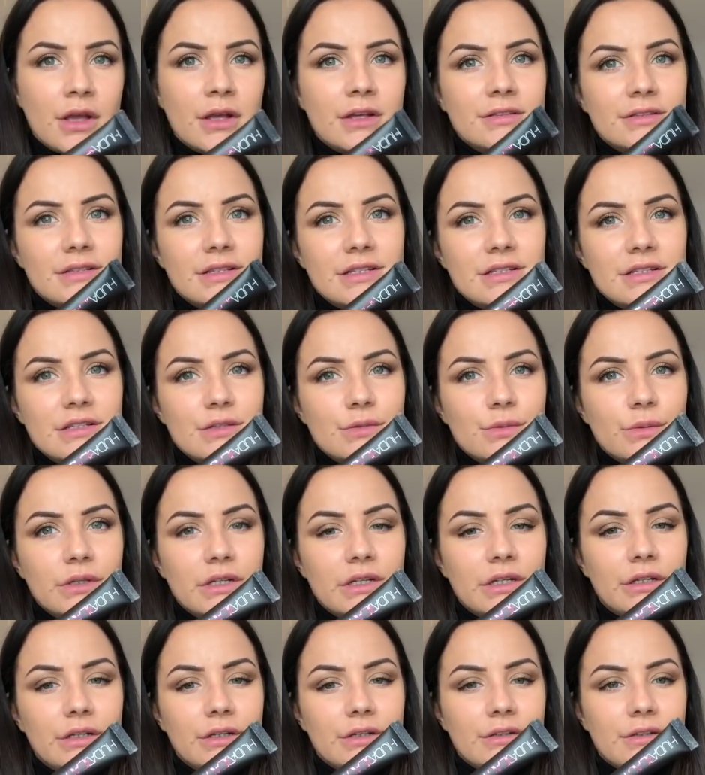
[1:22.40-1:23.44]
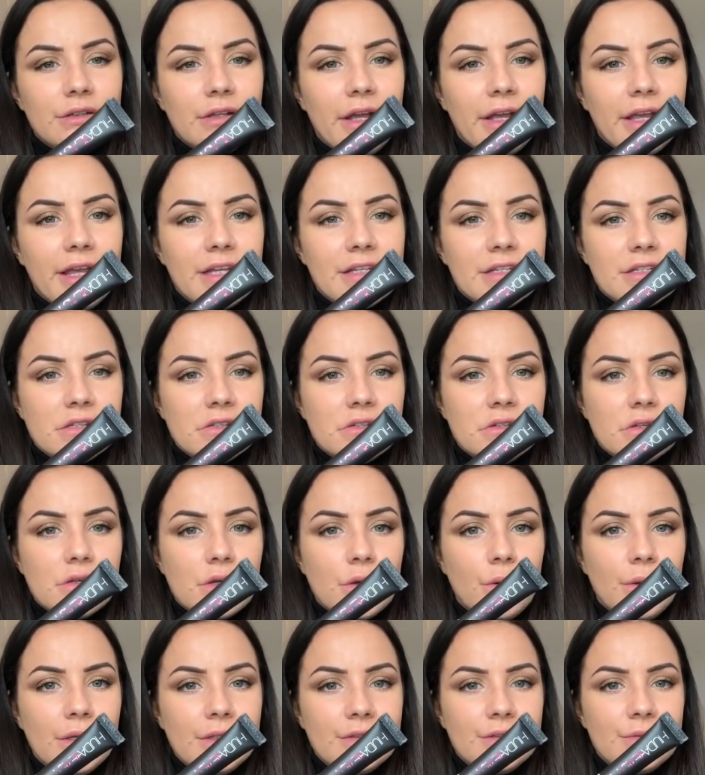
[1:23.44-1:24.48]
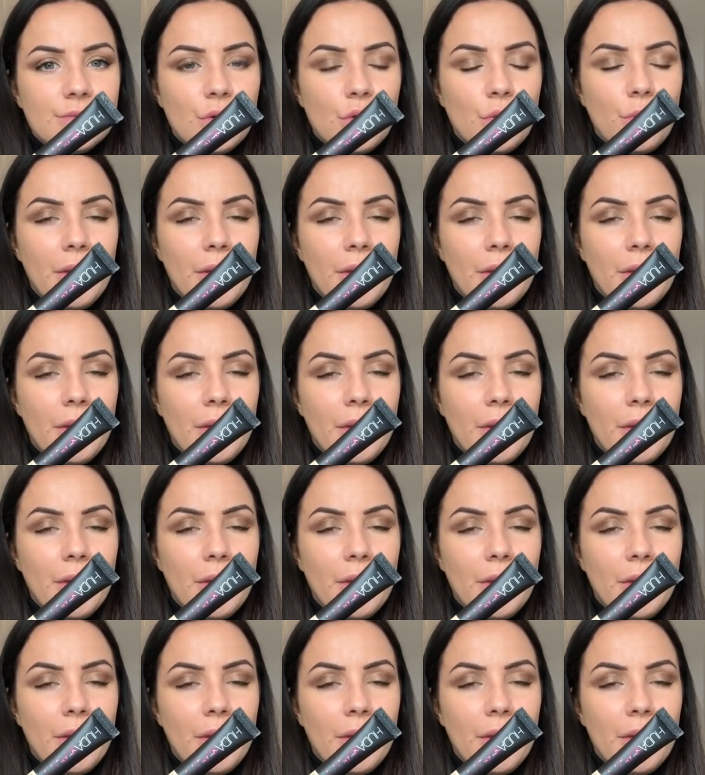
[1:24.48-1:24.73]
So this is what it looks like. It does look quite small,